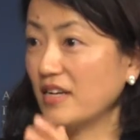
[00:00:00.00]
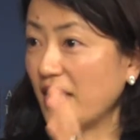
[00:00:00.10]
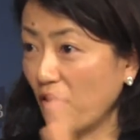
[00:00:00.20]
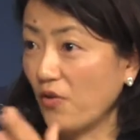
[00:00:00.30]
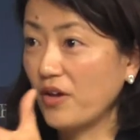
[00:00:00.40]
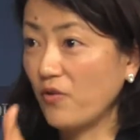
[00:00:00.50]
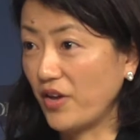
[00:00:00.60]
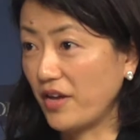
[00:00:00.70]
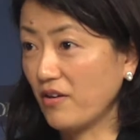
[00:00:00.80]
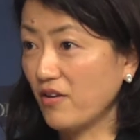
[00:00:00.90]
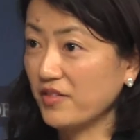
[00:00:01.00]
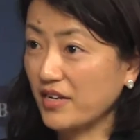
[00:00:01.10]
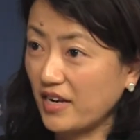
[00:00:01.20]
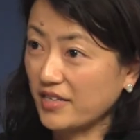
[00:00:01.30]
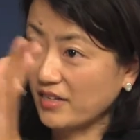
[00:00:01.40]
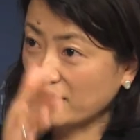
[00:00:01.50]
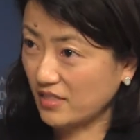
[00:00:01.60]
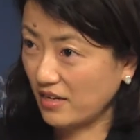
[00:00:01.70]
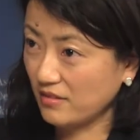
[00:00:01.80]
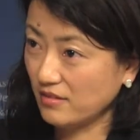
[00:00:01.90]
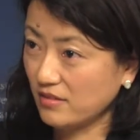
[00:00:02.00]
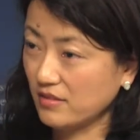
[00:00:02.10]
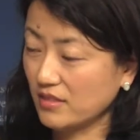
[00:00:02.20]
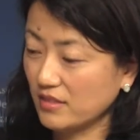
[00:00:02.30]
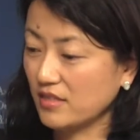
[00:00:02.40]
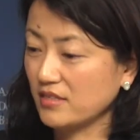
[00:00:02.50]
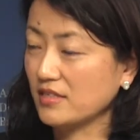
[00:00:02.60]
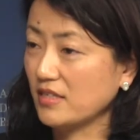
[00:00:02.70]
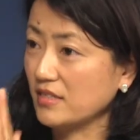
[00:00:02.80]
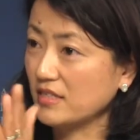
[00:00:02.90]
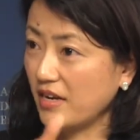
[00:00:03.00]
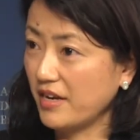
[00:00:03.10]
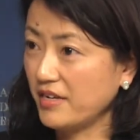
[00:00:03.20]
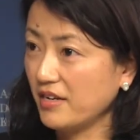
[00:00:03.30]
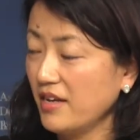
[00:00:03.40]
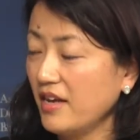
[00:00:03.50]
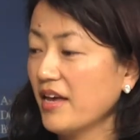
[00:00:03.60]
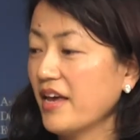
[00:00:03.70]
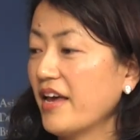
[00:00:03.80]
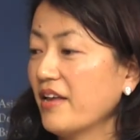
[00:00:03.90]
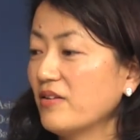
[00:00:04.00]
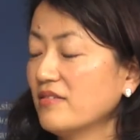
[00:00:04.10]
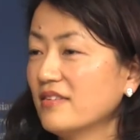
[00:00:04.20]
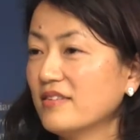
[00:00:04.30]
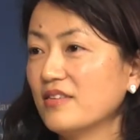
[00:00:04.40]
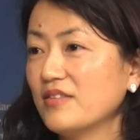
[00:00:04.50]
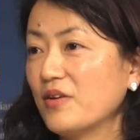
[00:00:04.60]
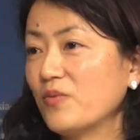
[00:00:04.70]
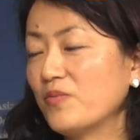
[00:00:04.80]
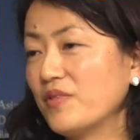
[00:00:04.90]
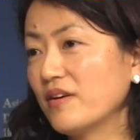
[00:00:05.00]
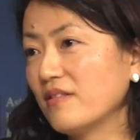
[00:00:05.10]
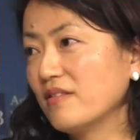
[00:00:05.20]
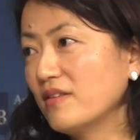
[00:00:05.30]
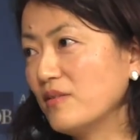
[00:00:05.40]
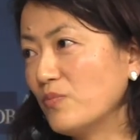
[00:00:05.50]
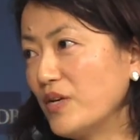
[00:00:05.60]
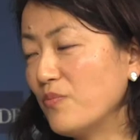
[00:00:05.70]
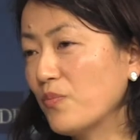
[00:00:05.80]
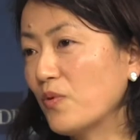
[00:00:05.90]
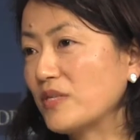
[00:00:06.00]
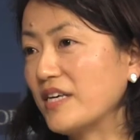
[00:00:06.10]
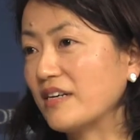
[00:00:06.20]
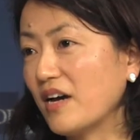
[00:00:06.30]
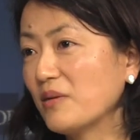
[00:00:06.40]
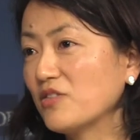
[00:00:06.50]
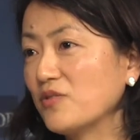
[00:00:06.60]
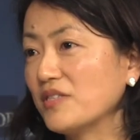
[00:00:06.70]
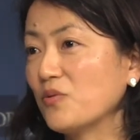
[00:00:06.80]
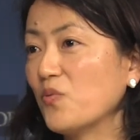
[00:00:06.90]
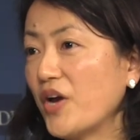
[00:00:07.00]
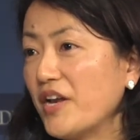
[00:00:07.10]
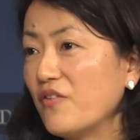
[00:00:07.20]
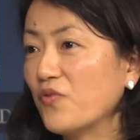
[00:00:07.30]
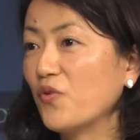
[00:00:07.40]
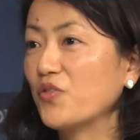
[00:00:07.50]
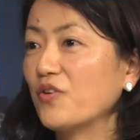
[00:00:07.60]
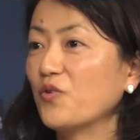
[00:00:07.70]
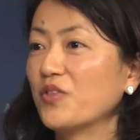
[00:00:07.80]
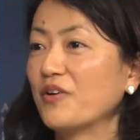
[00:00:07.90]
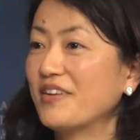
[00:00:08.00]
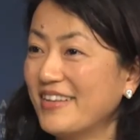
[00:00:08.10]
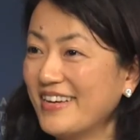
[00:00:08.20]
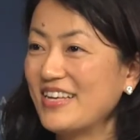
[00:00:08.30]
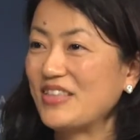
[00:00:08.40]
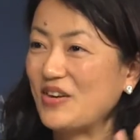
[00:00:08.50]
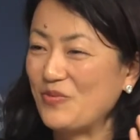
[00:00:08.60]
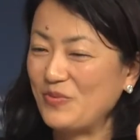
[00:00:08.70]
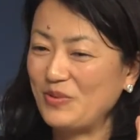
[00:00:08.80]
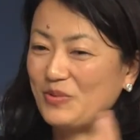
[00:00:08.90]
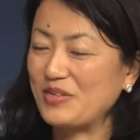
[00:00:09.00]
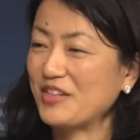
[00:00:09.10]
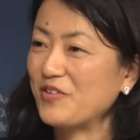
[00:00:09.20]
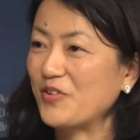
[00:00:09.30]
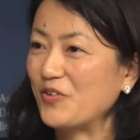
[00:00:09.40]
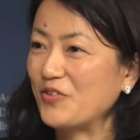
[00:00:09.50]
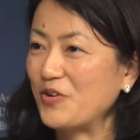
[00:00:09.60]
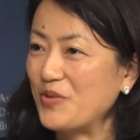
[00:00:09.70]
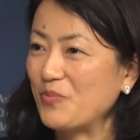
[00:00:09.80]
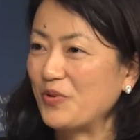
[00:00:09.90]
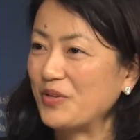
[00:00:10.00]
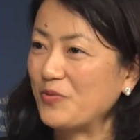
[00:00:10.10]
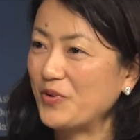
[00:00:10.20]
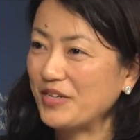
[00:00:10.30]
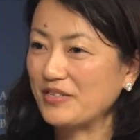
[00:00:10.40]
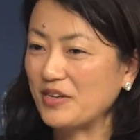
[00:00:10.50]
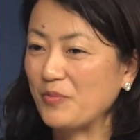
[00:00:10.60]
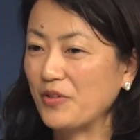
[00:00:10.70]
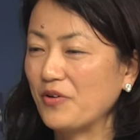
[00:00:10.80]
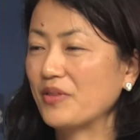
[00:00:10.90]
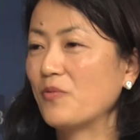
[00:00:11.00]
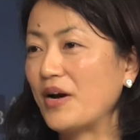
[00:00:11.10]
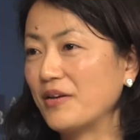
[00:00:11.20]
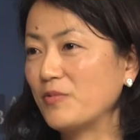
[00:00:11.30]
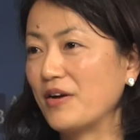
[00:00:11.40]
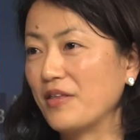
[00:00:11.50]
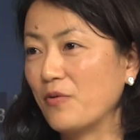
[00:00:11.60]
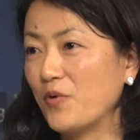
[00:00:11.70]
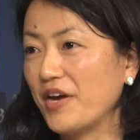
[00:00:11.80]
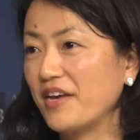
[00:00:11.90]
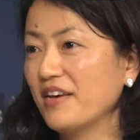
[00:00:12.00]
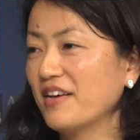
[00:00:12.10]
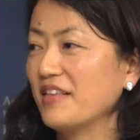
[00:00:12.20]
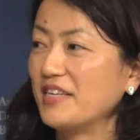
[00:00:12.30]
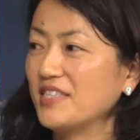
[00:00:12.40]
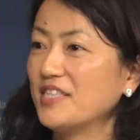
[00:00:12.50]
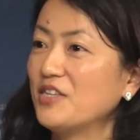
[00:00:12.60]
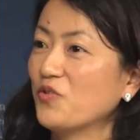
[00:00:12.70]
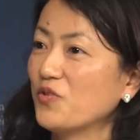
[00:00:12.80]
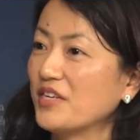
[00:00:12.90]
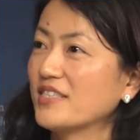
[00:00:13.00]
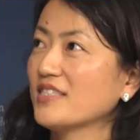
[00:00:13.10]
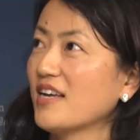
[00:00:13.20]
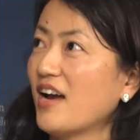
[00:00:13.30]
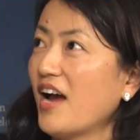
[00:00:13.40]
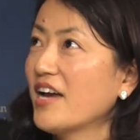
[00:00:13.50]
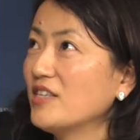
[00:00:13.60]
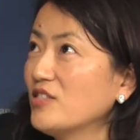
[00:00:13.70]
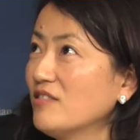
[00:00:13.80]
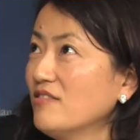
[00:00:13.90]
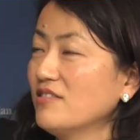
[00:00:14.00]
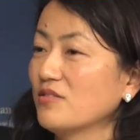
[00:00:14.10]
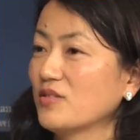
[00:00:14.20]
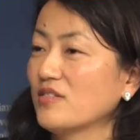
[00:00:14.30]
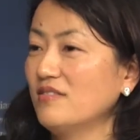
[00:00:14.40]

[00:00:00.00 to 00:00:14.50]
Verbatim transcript: along the way on the Kazakhstan, Kazakhstan side, and the, the importing countries are waiting for the order, the you know, delivery of the imported wheat to come along the way while they wait. They see all this high, you know,